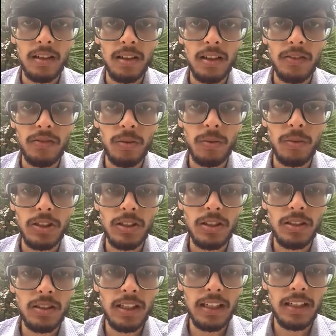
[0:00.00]

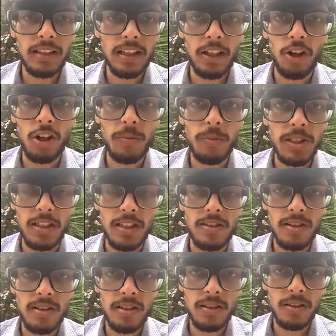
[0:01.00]
information that it cannot be
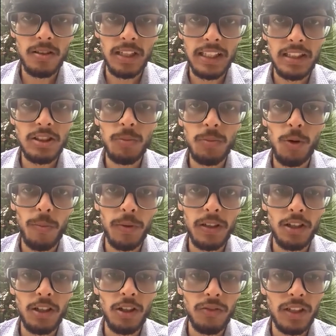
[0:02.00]
changed. That's the
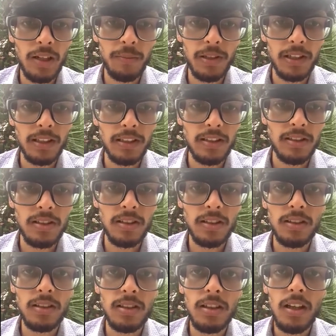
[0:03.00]
property of
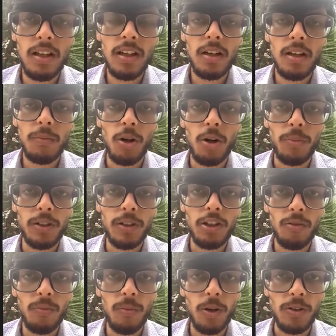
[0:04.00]
tamper-resistant property
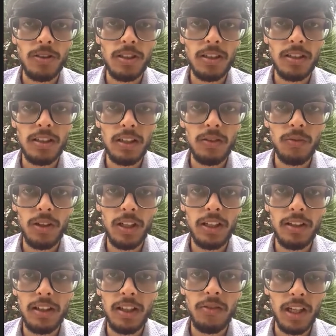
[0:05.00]
of blockchain that we
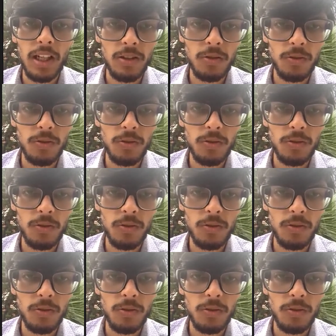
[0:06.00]
really value.